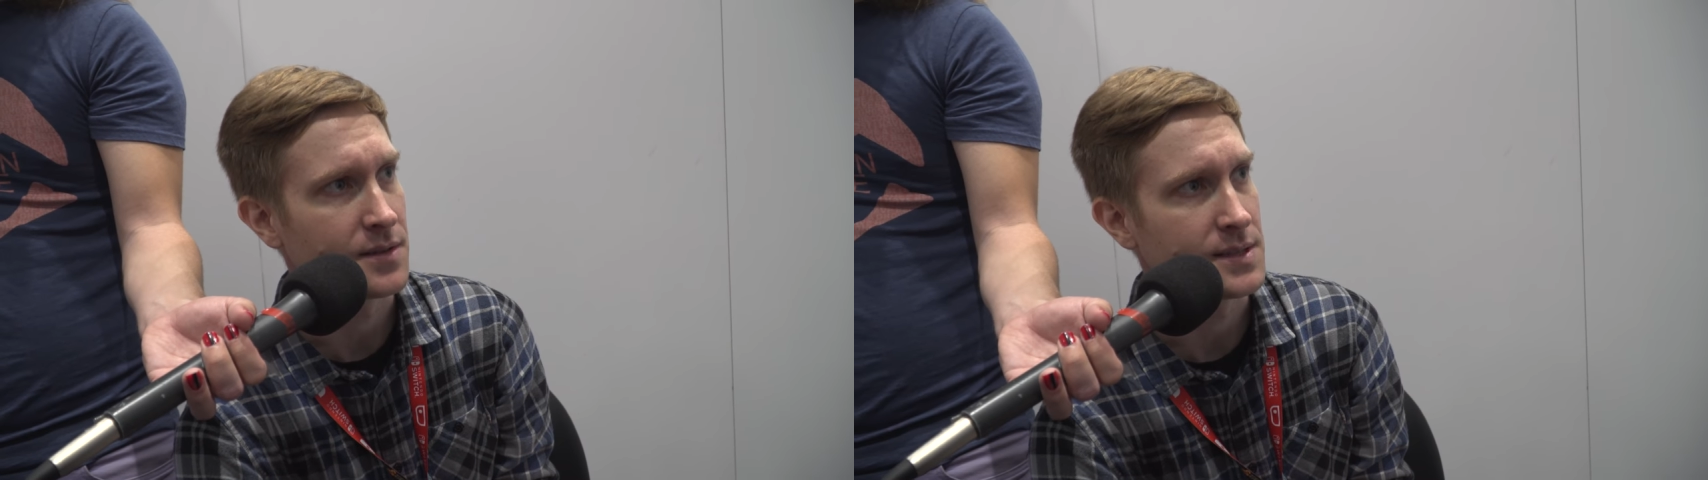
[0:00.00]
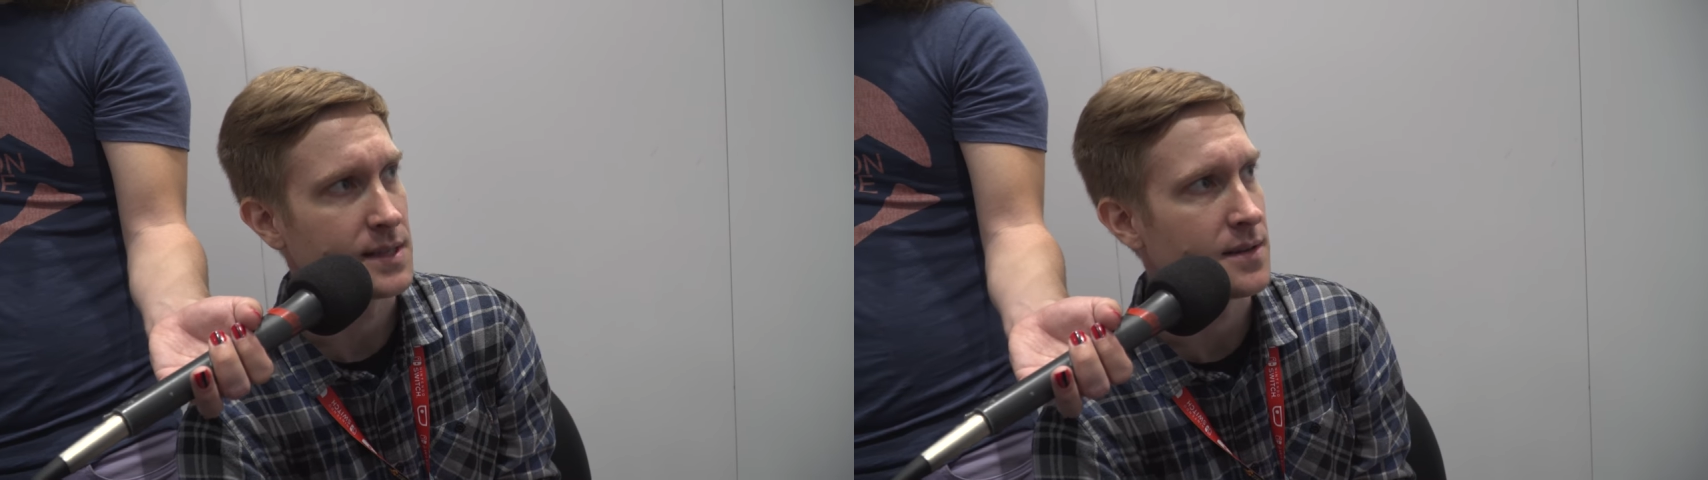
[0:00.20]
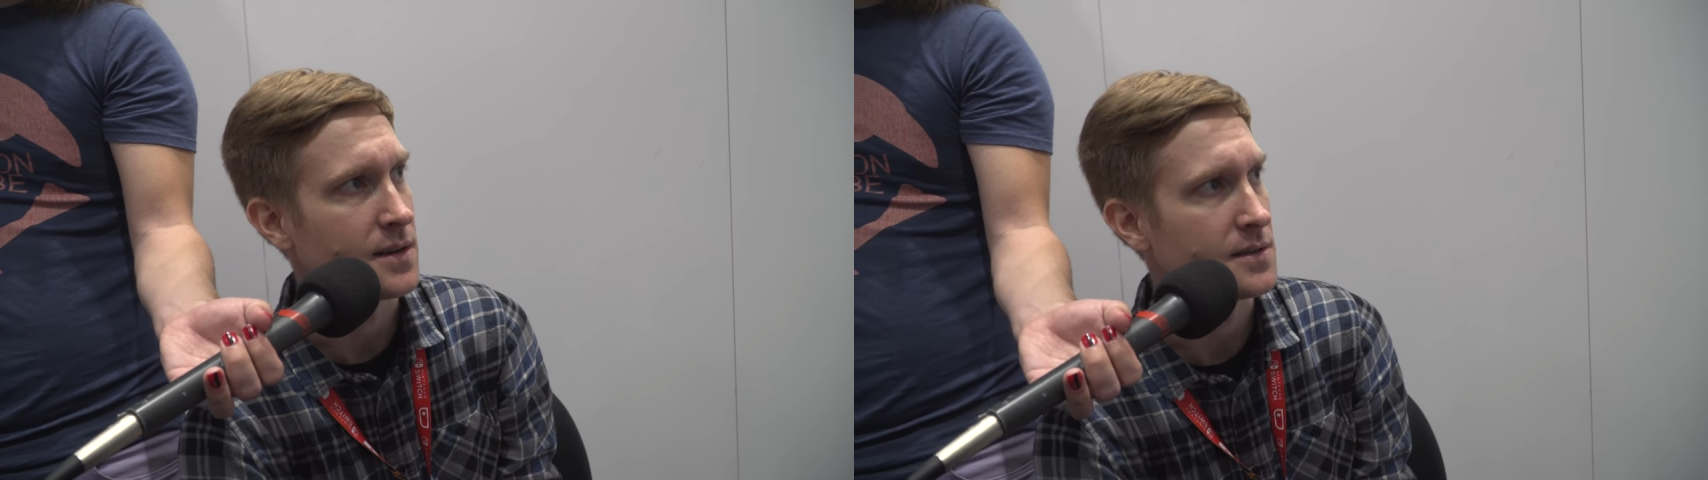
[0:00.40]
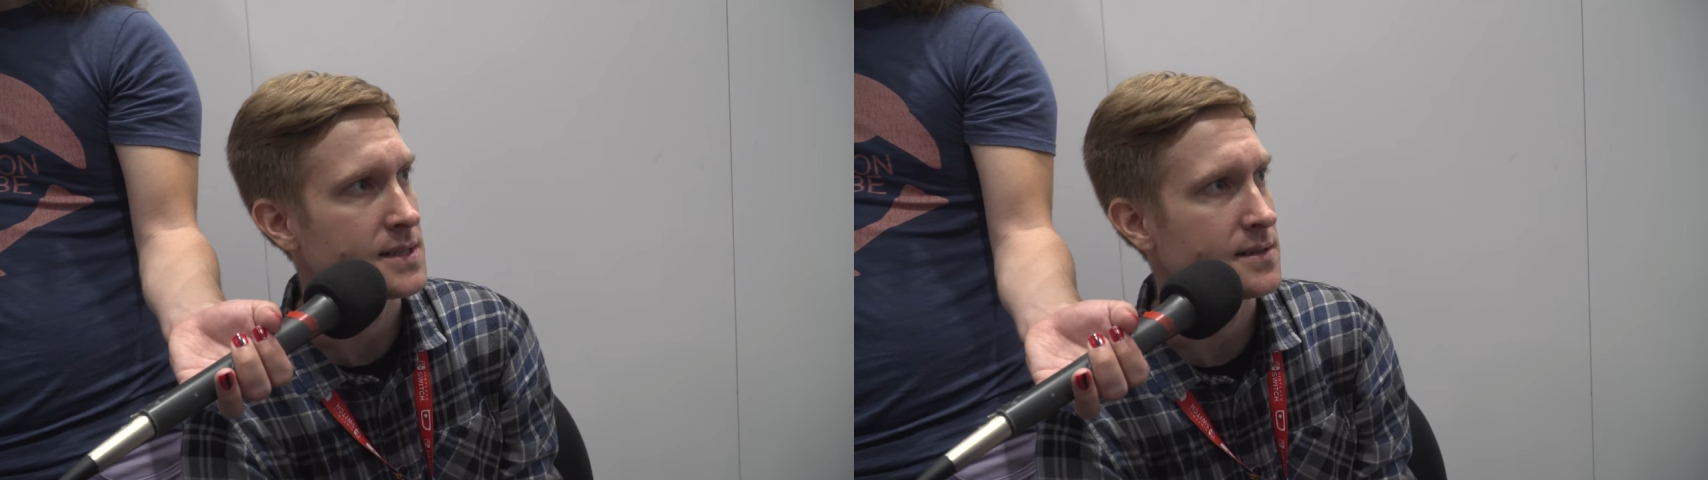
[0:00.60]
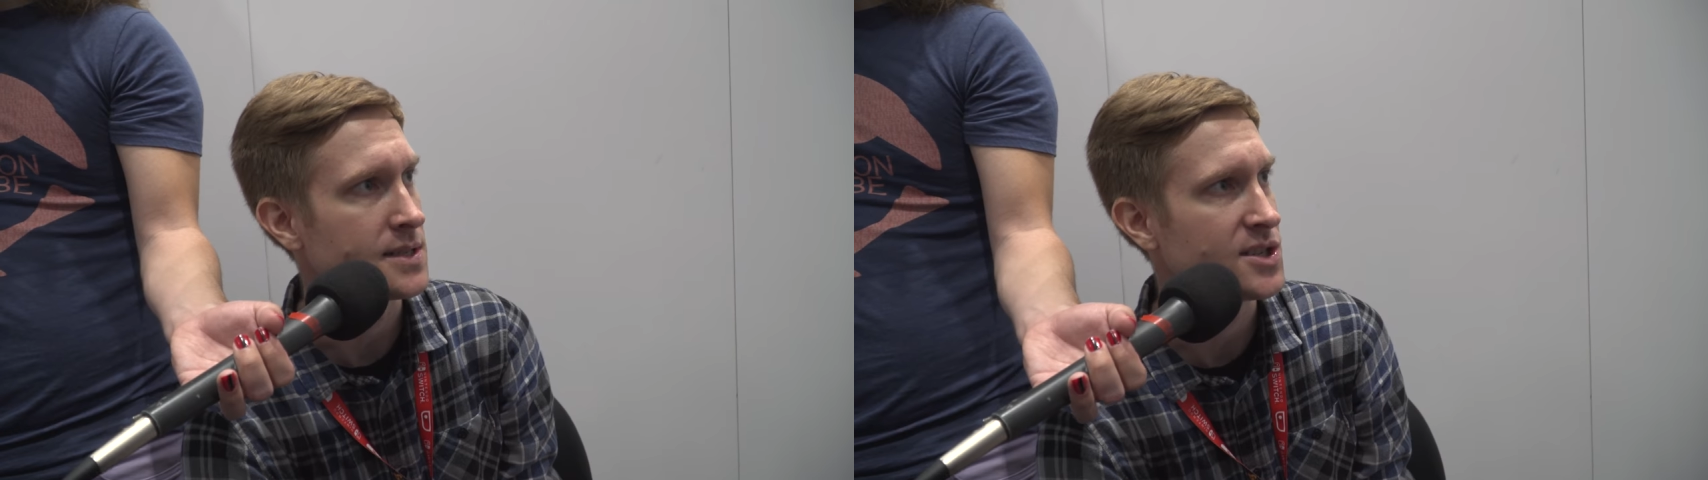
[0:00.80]
There's
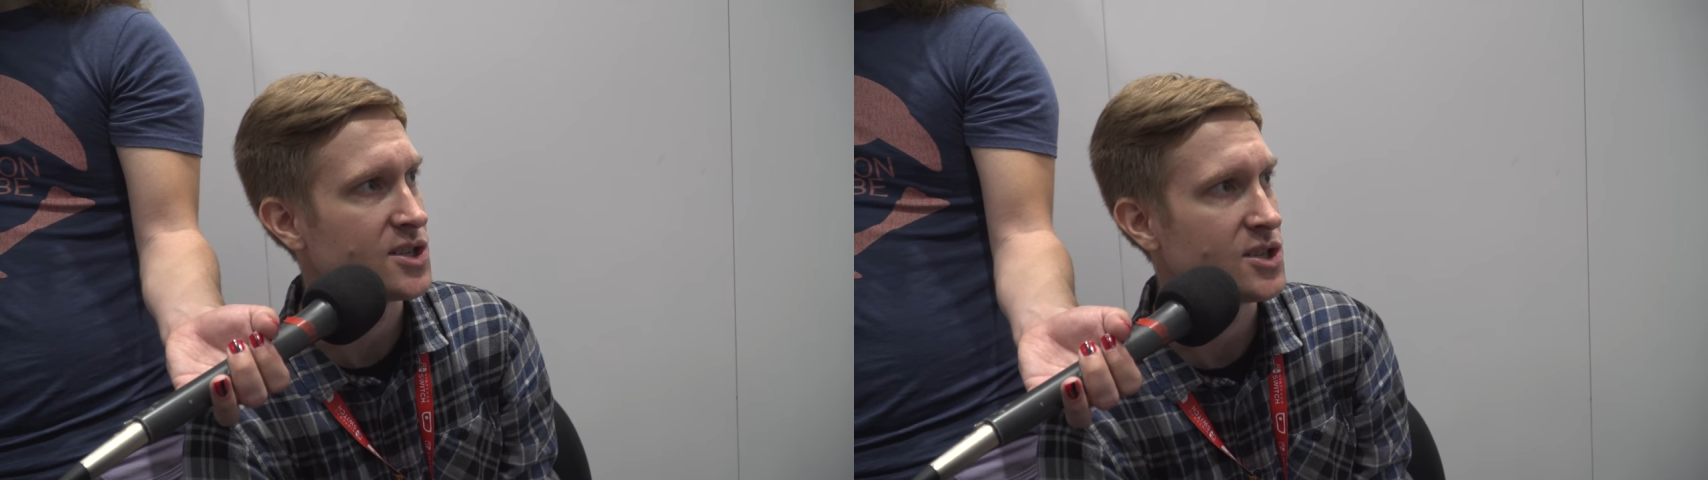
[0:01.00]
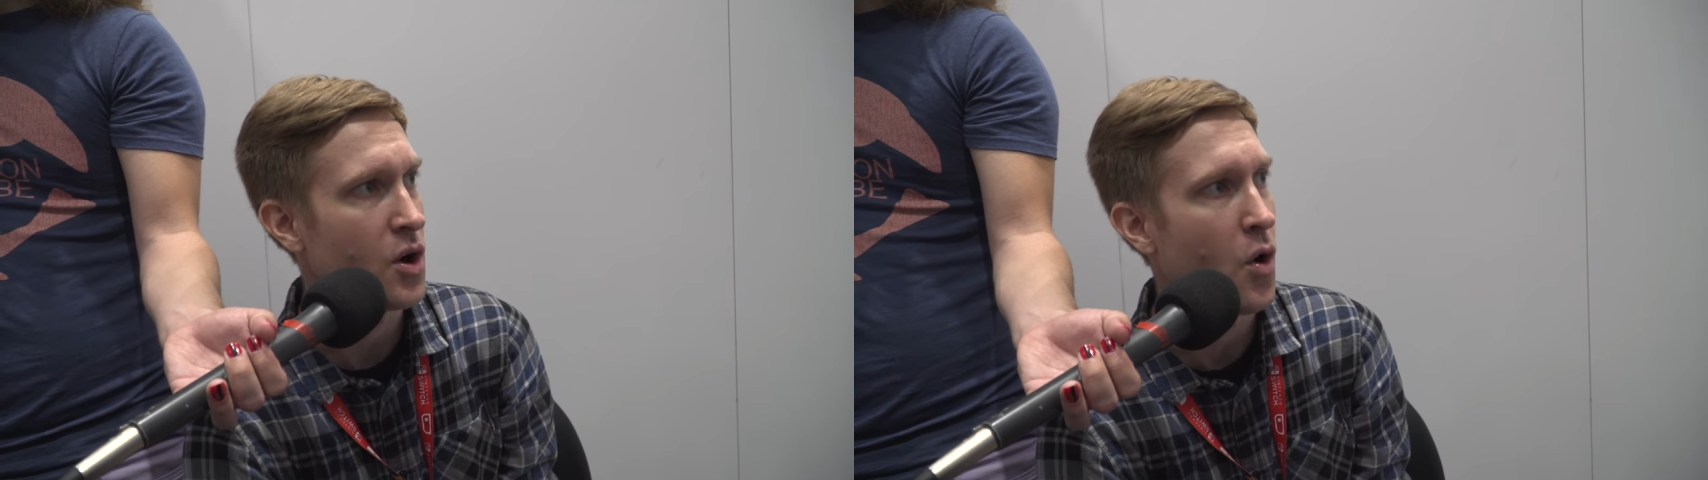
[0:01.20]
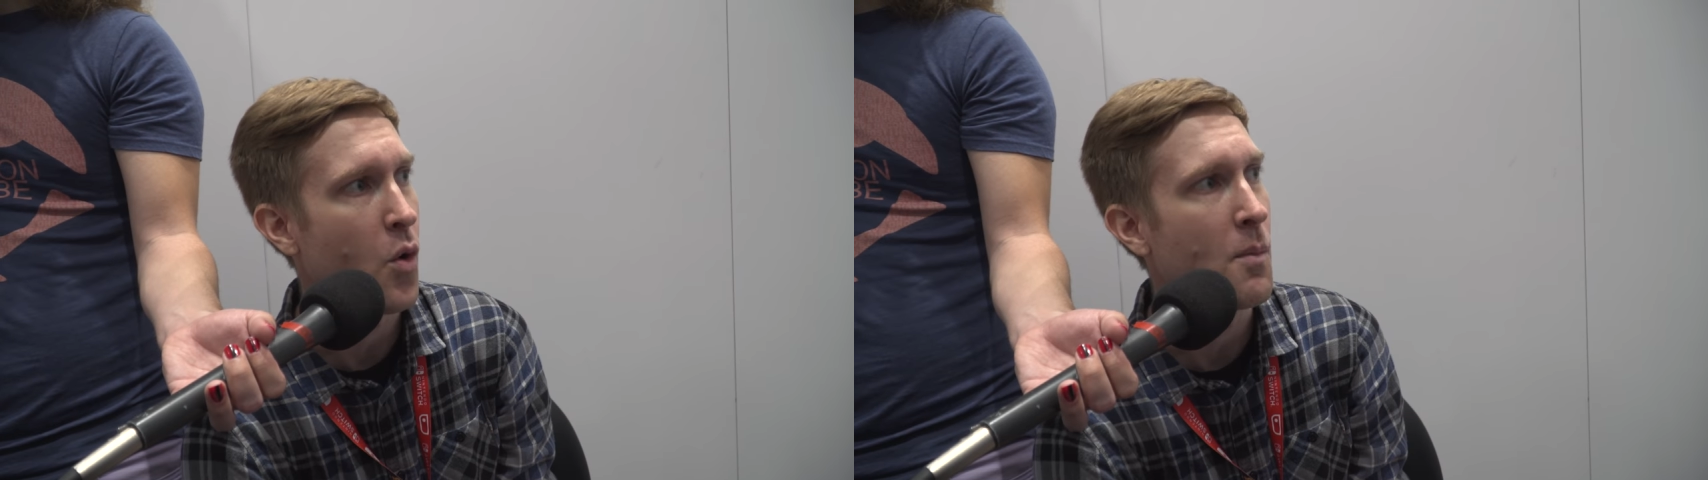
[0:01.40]
there's so